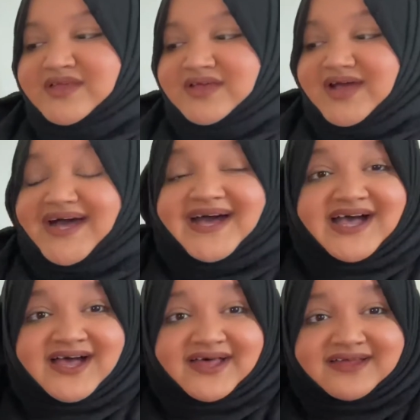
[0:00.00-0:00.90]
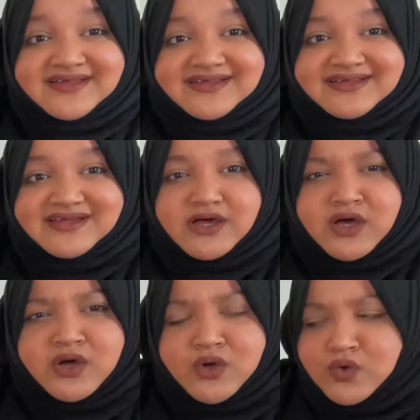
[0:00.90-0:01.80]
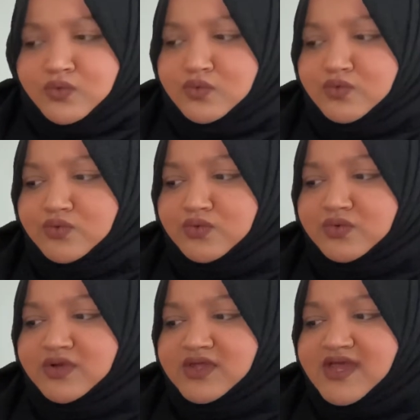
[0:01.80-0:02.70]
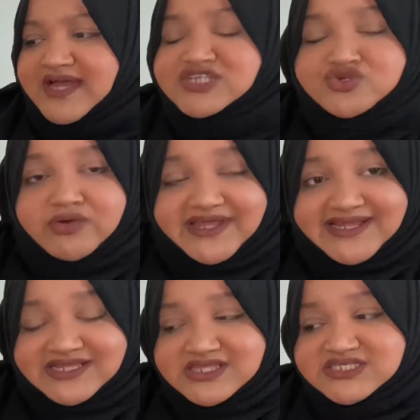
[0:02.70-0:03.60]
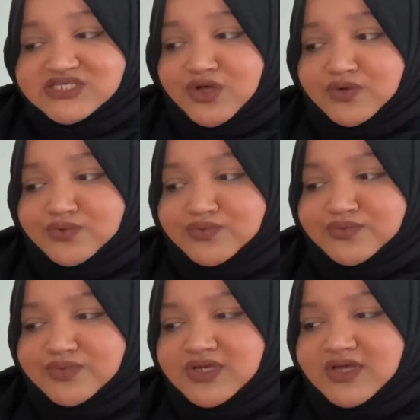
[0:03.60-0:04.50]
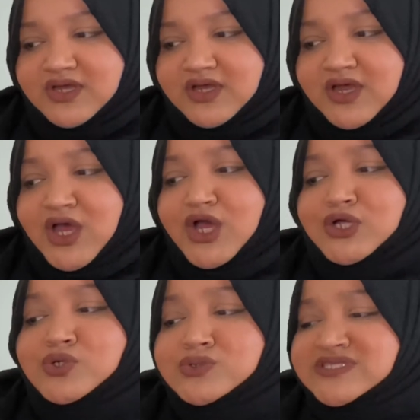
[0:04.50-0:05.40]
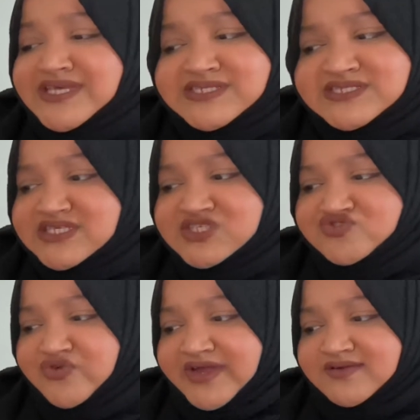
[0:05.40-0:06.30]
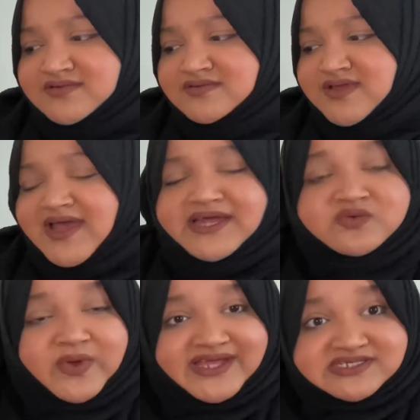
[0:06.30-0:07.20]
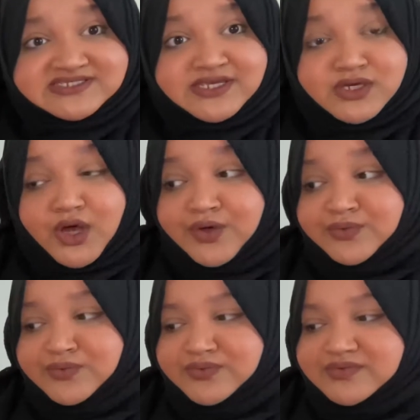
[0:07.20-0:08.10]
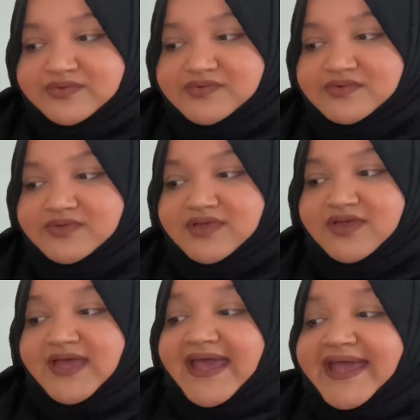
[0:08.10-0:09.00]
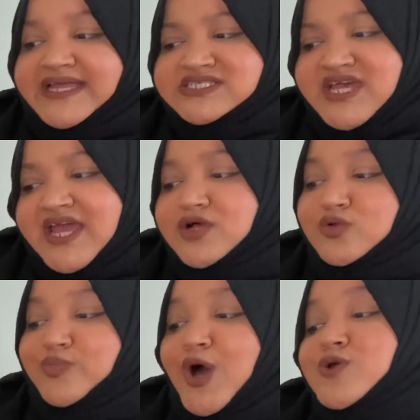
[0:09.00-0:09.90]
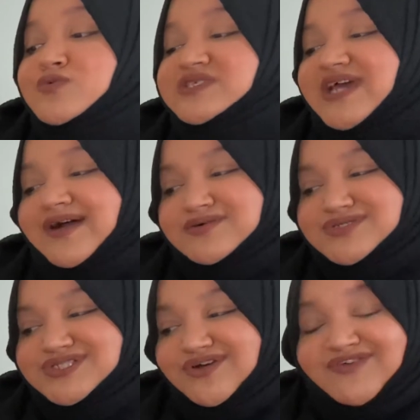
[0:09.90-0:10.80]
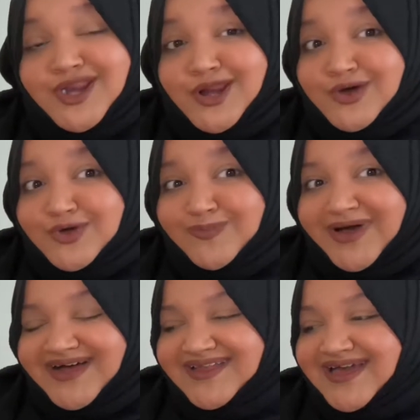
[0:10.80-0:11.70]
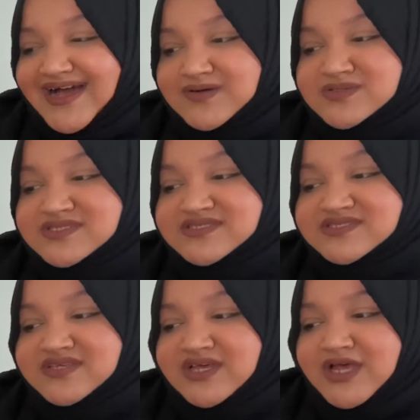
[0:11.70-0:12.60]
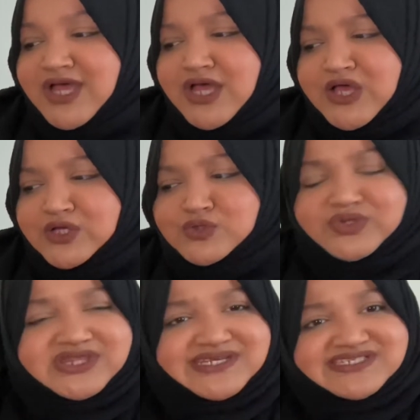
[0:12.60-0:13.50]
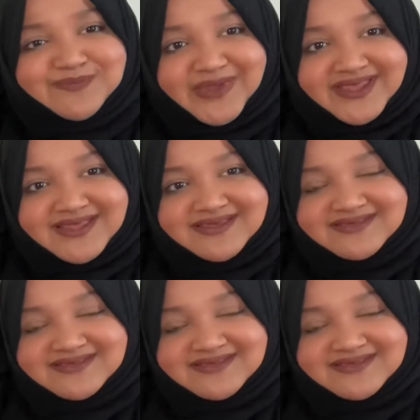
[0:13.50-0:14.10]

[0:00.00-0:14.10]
Aha! Oh, a trail in the snow. Whose is this trail, and where does it go? A tail poked out of a log pile house. Could this be